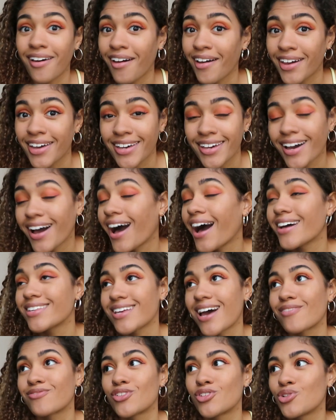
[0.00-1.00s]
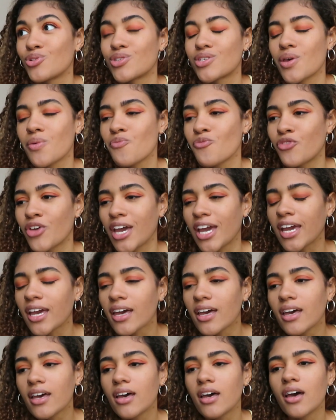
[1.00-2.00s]
Like, I'd have to do something.
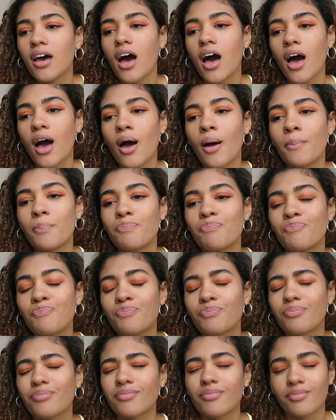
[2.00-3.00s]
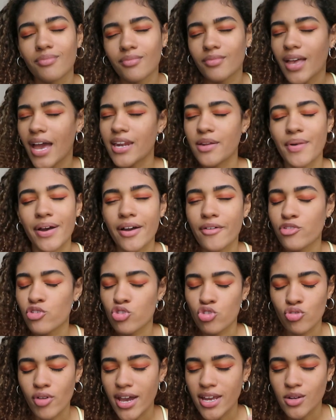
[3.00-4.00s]
Um, anyway, I've
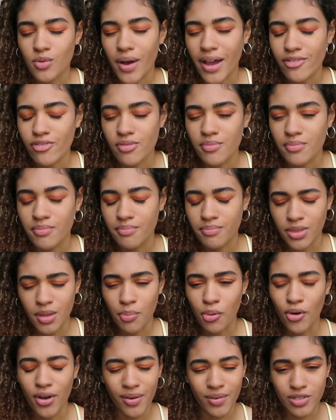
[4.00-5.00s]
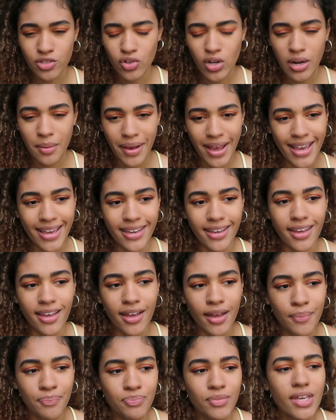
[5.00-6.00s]
strayed away from the point I was trying to make.
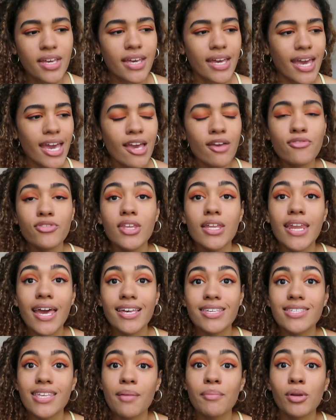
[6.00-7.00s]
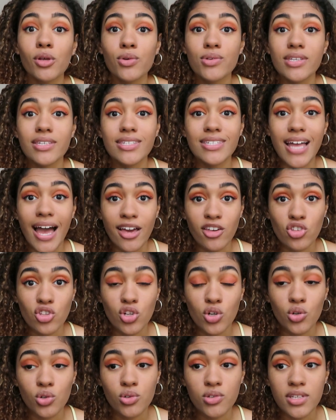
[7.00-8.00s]
Um, if the next step loses
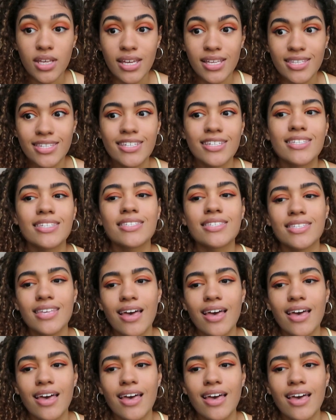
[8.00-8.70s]
nationals in season